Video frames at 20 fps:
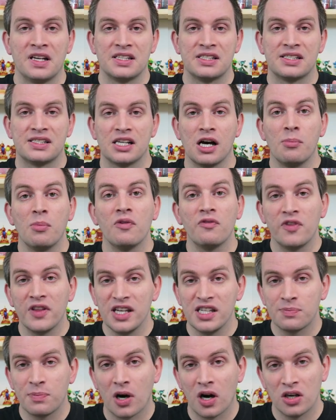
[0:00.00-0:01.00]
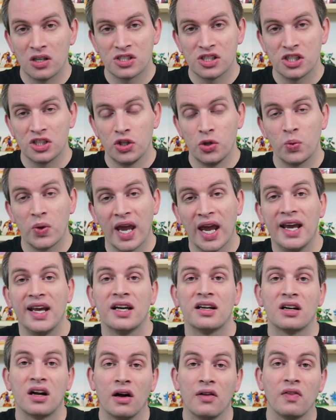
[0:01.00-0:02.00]
Some of these parts you
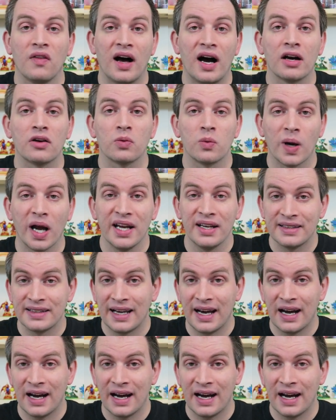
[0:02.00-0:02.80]
can unlock right